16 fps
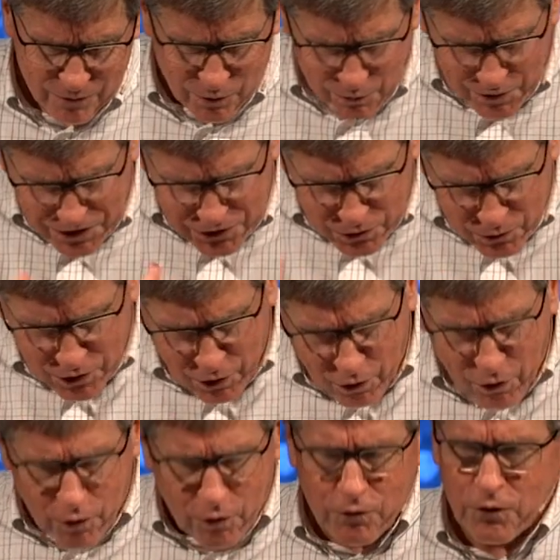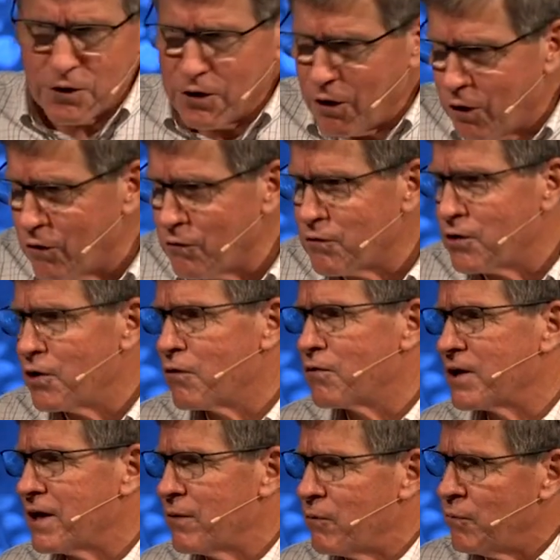when we do it over and over and
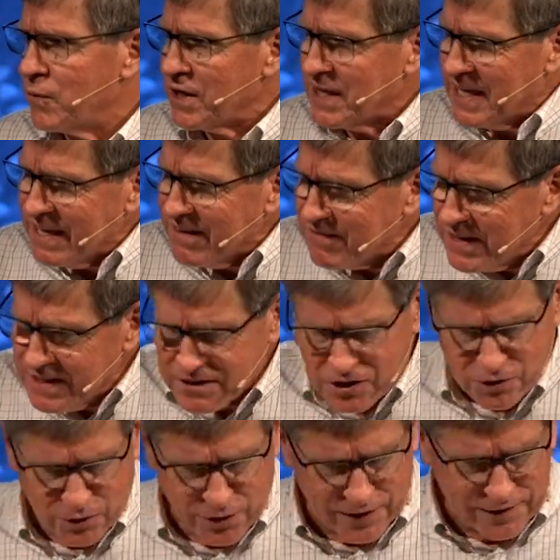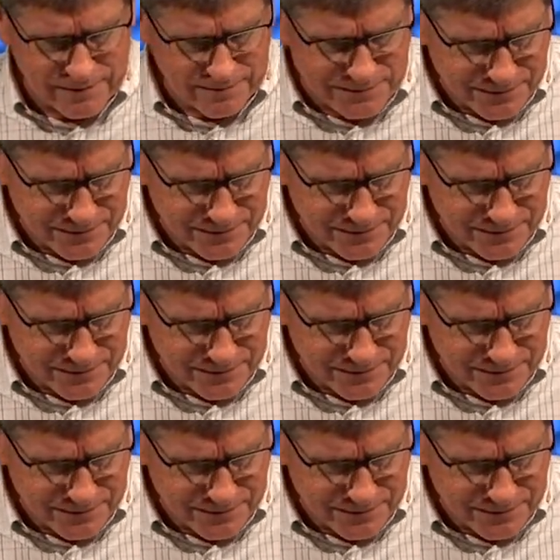over again, when we give in to it.